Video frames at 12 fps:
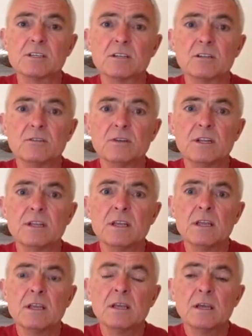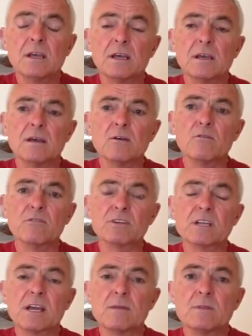including over
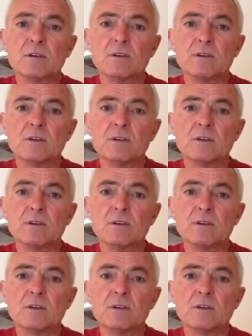time the